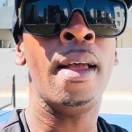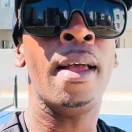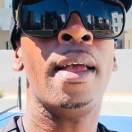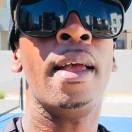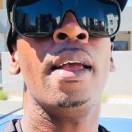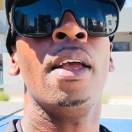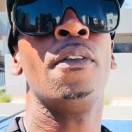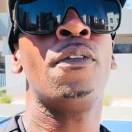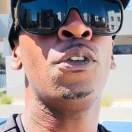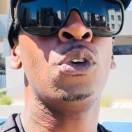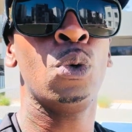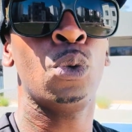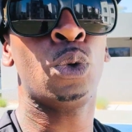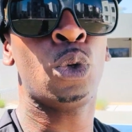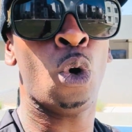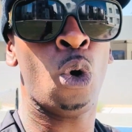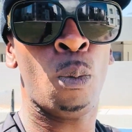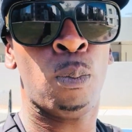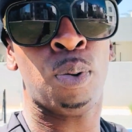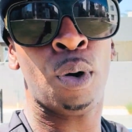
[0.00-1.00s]
If you
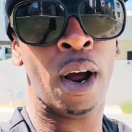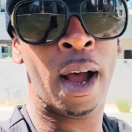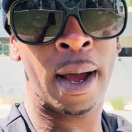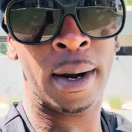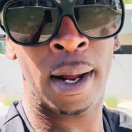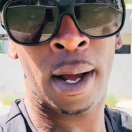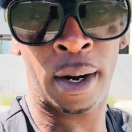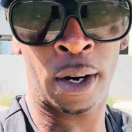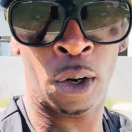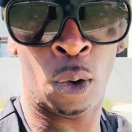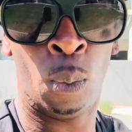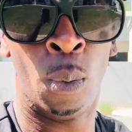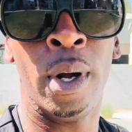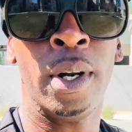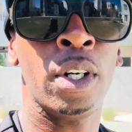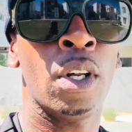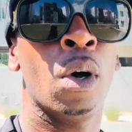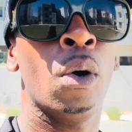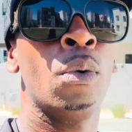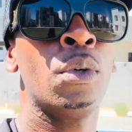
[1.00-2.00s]
throw pride out of the
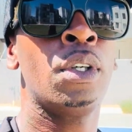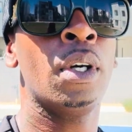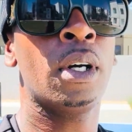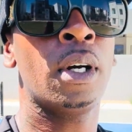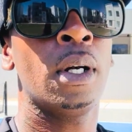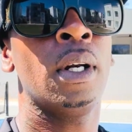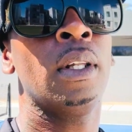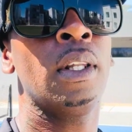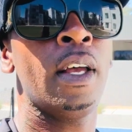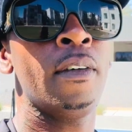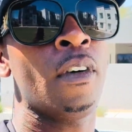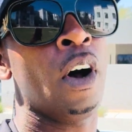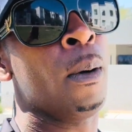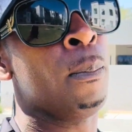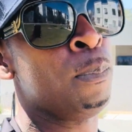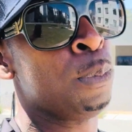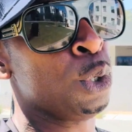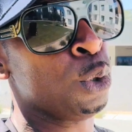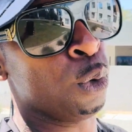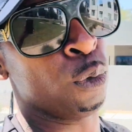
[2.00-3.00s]
window, you're gonna live a
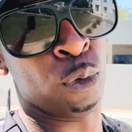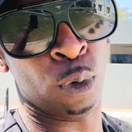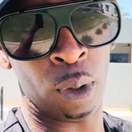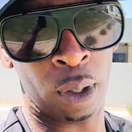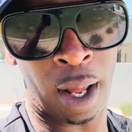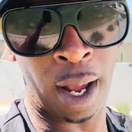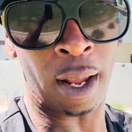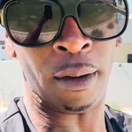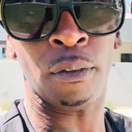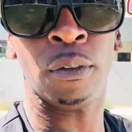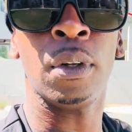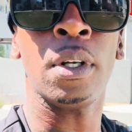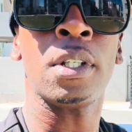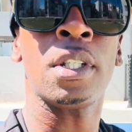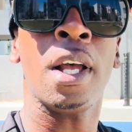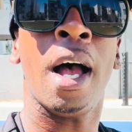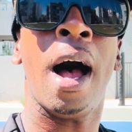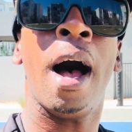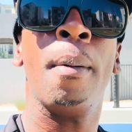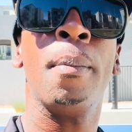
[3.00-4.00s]
beautiful life.
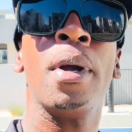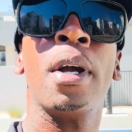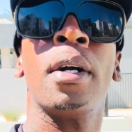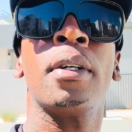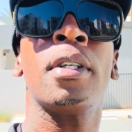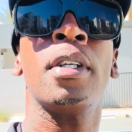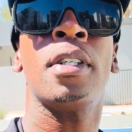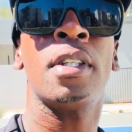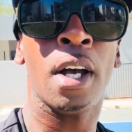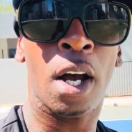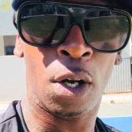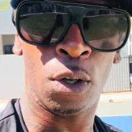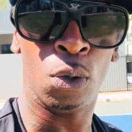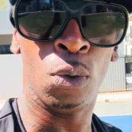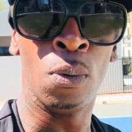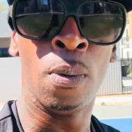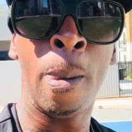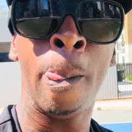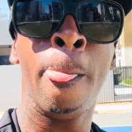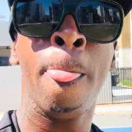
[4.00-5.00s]
Listen, I'm here to tell
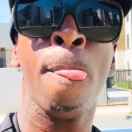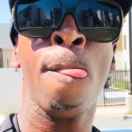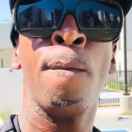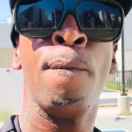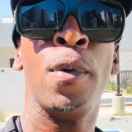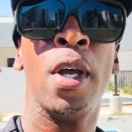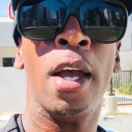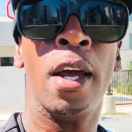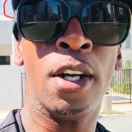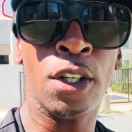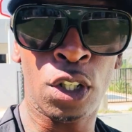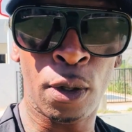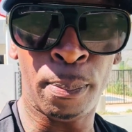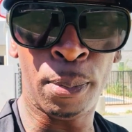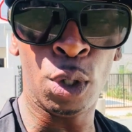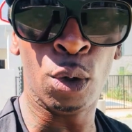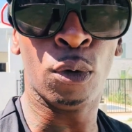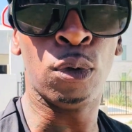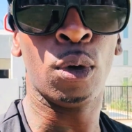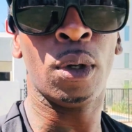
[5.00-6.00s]
you it is a
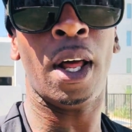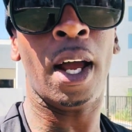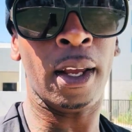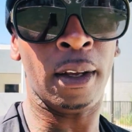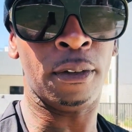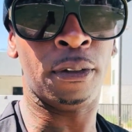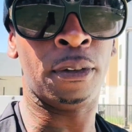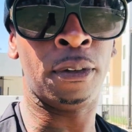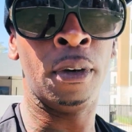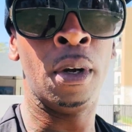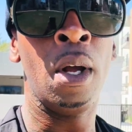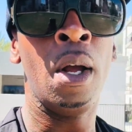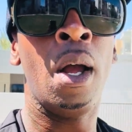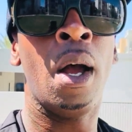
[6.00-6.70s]
beautiful life.